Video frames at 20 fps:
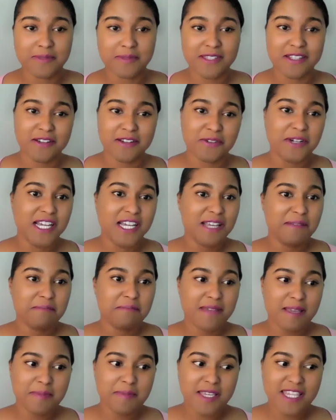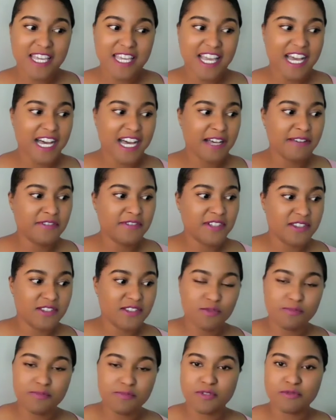So maybe they have a
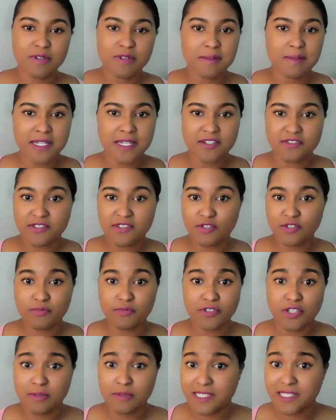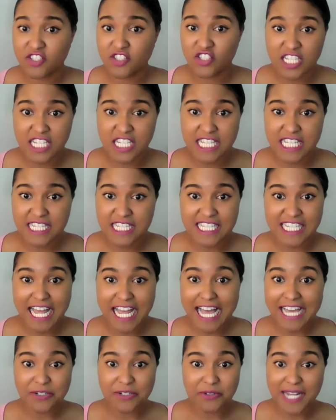superwoman or superhuman gene that
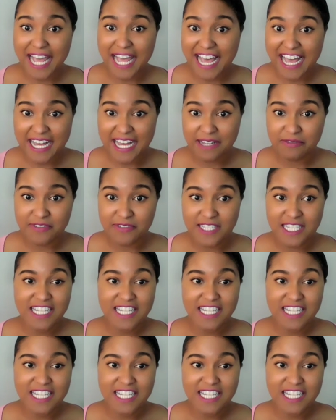I don't have.